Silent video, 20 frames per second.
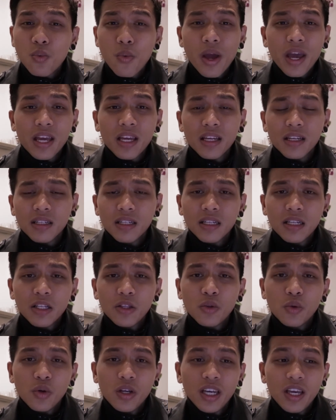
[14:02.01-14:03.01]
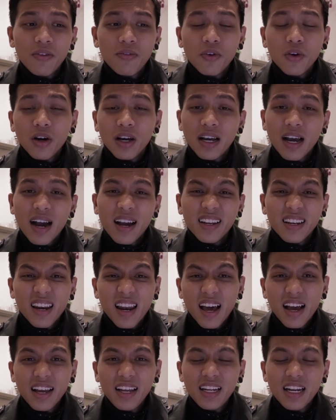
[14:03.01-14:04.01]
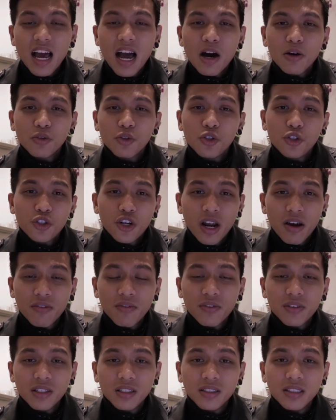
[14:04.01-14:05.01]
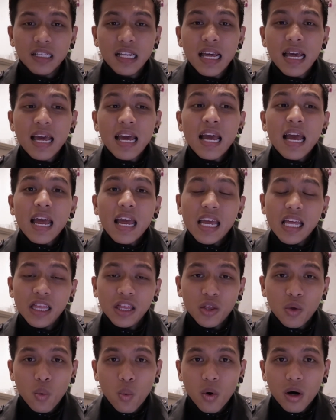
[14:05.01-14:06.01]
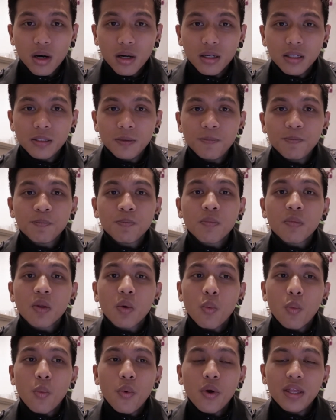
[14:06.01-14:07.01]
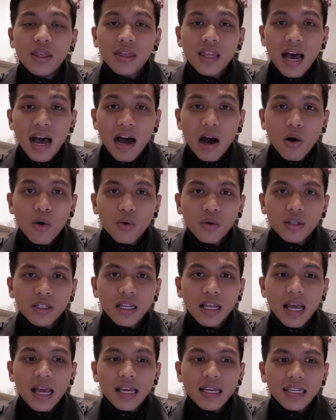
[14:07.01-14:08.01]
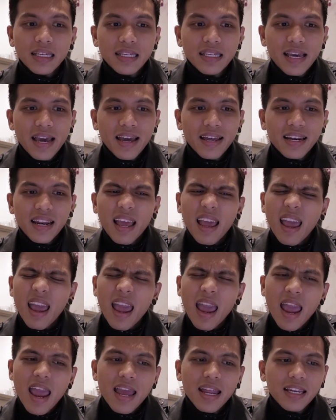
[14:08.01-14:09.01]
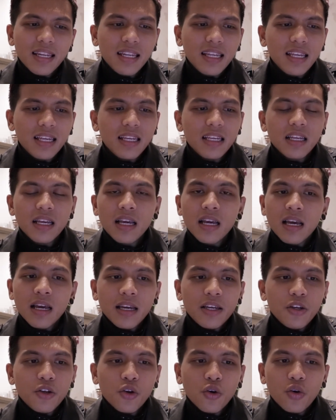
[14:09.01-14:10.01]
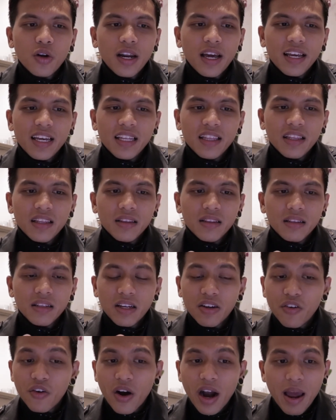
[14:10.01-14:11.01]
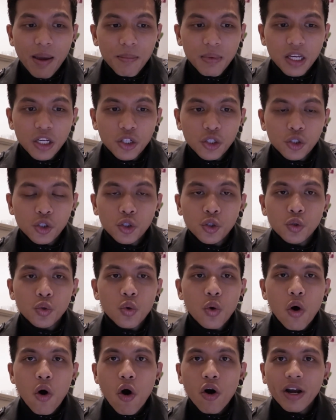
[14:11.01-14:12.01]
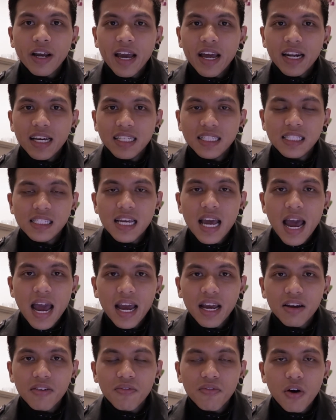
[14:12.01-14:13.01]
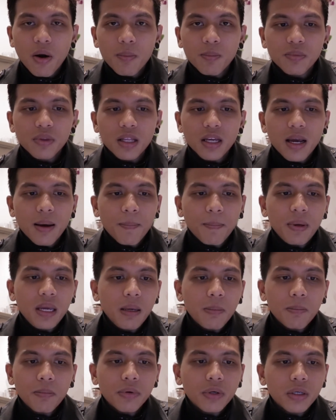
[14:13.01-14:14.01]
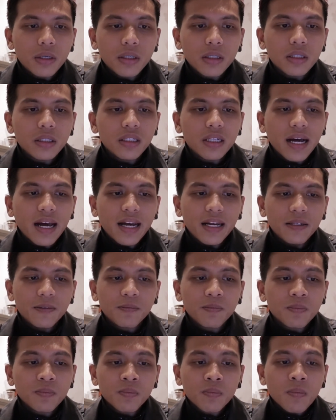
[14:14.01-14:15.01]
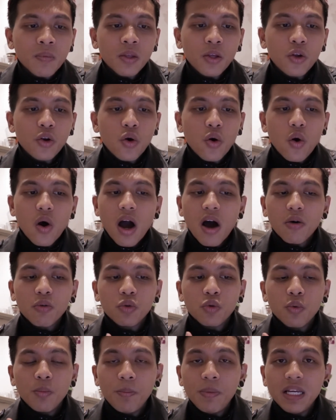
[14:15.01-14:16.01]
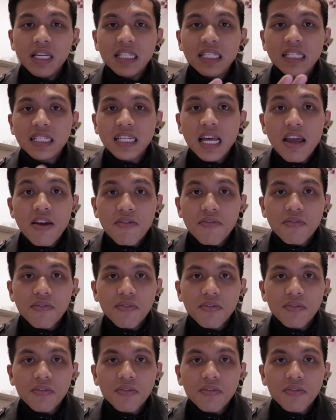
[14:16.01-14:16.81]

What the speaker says: way to give you a guideline how to travel in the world without get any, you know, like in crime issue or get attacked from their people, and you know how to be safe